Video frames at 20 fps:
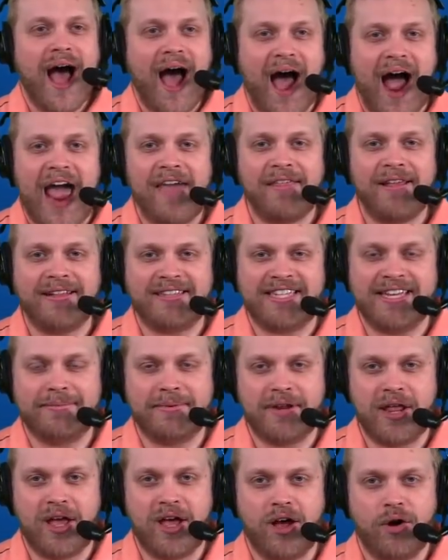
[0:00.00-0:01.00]
I think
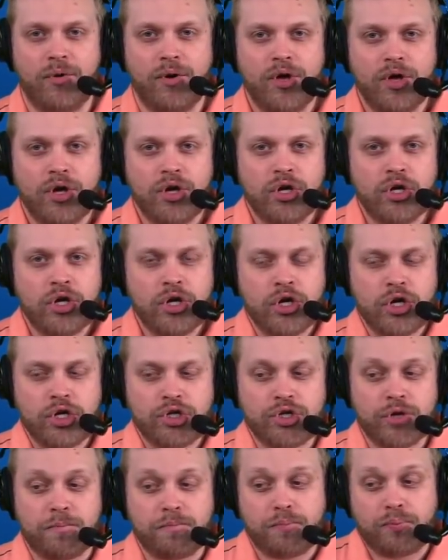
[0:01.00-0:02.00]
Thibodeaux
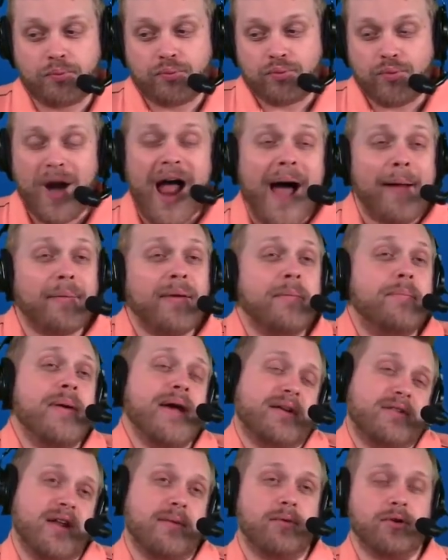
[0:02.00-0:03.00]
should probably
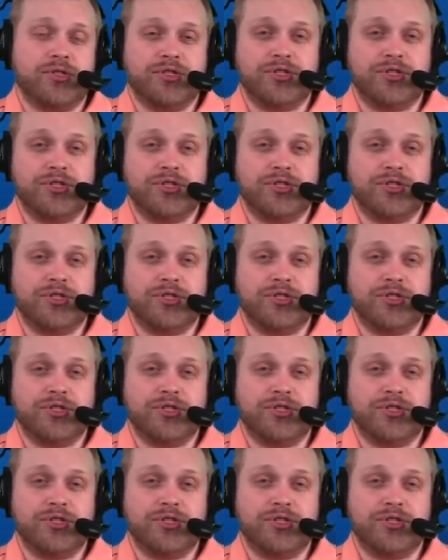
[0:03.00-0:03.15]
pick number